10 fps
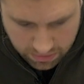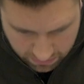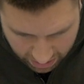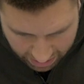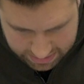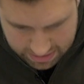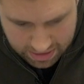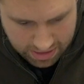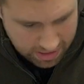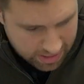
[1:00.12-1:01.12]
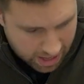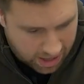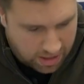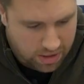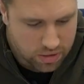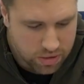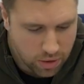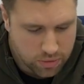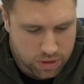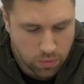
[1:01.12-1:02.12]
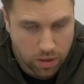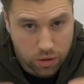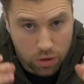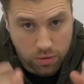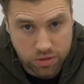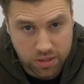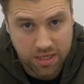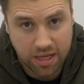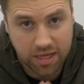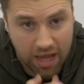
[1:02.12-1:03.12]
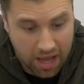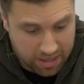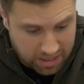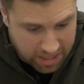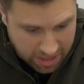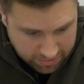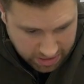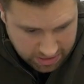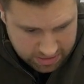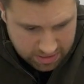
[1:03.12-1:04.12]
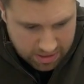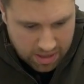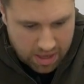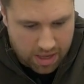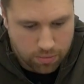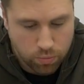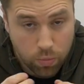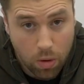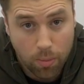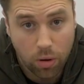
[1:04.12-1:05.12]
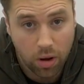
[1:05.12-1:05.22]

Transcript: found that those who were consciously counting calories were more